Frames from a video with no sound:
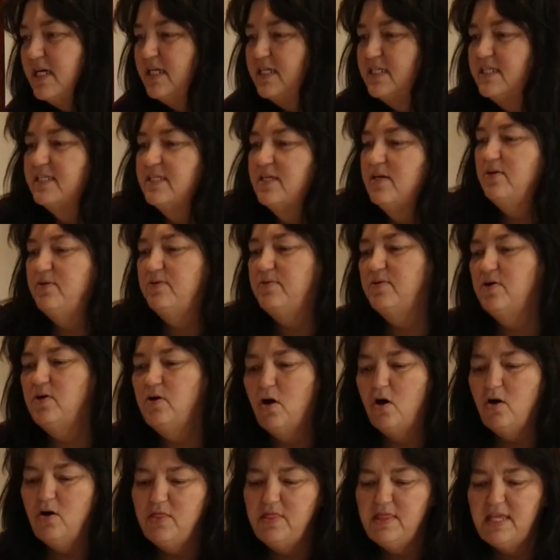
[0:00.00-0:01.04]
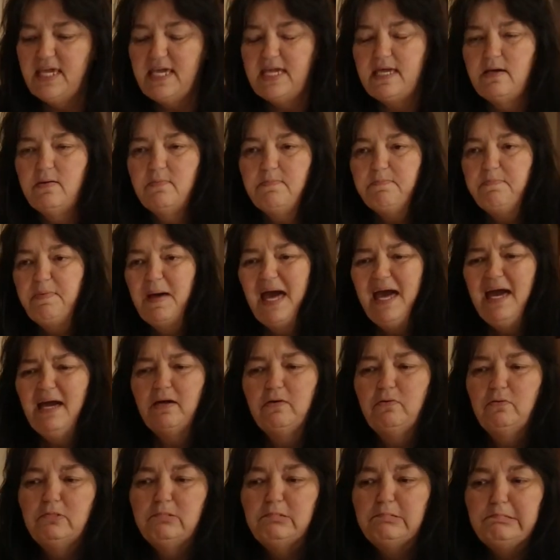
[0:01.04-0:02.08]
So on the
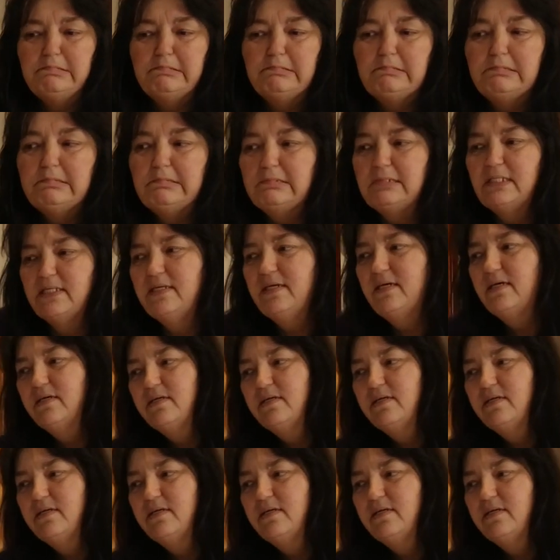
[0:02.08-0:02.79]
back, on